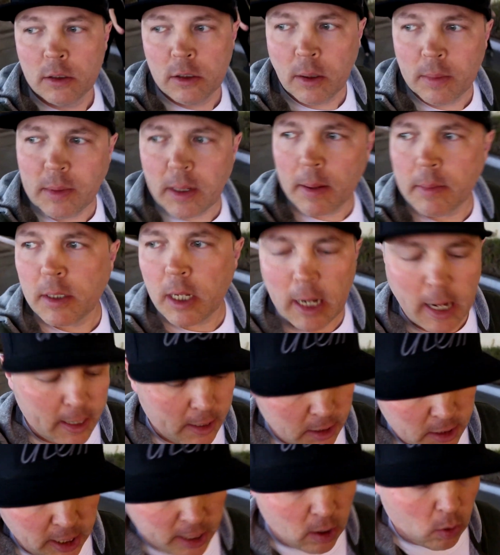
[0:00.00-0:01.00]
Sometimes I
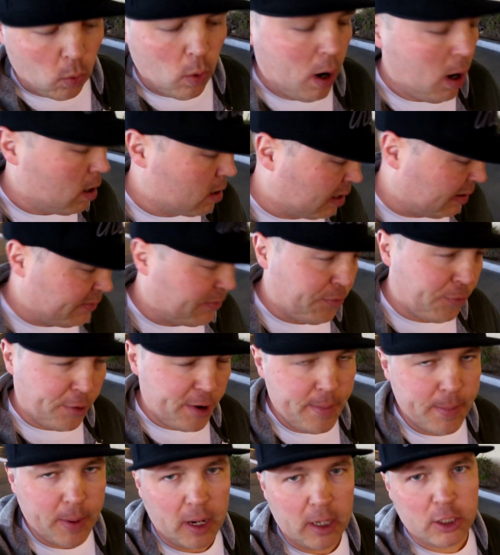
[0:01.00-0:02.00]
like to take a walk on
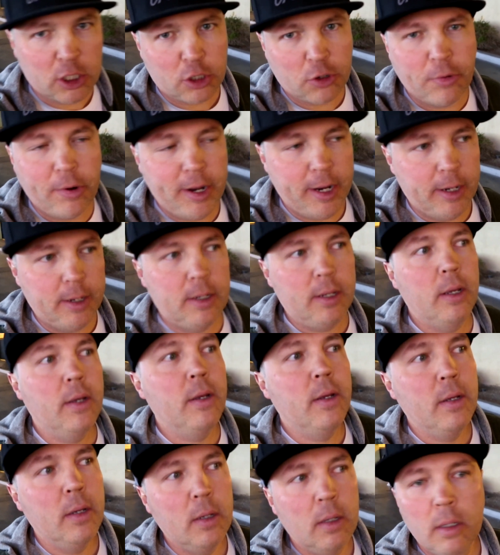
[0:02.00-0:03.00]
Fremont Street.
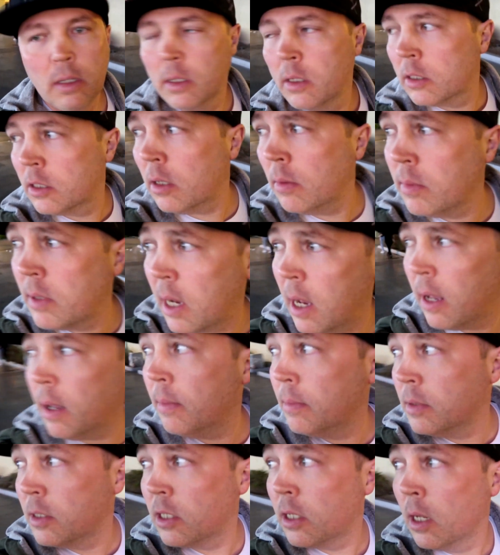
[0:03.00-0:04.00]

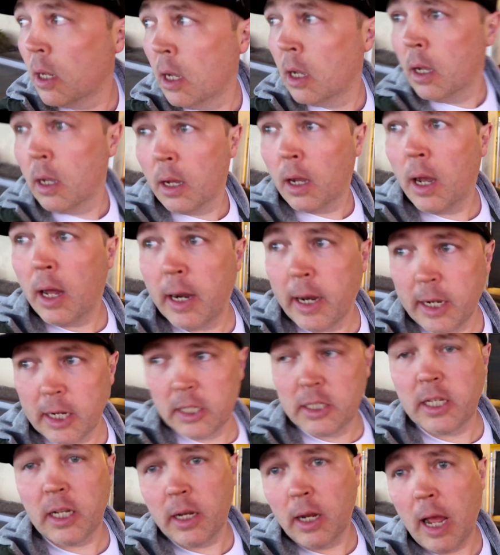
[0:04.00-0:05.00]
Sometimes I like
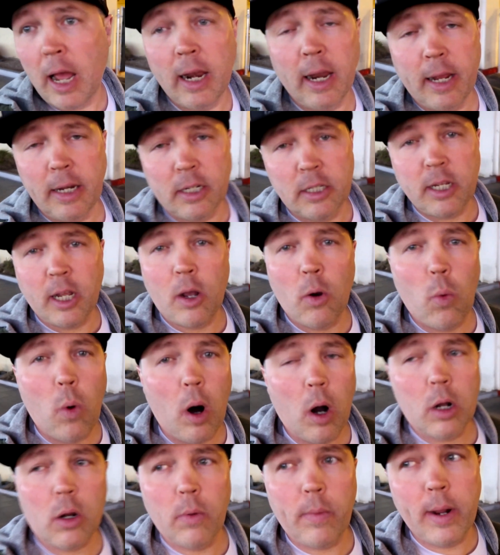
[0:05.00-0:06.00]
to, I like to take a
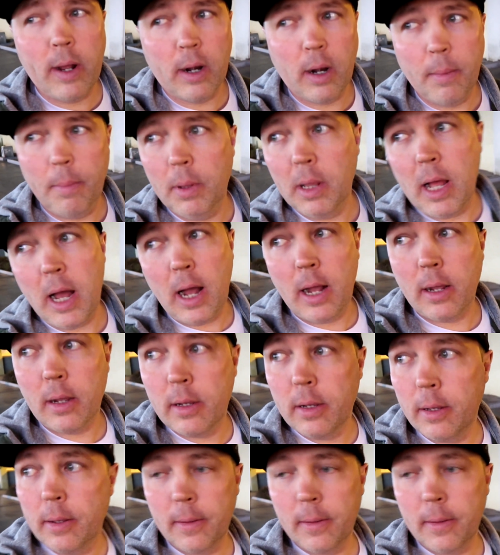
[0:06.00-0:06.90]
walk around the block.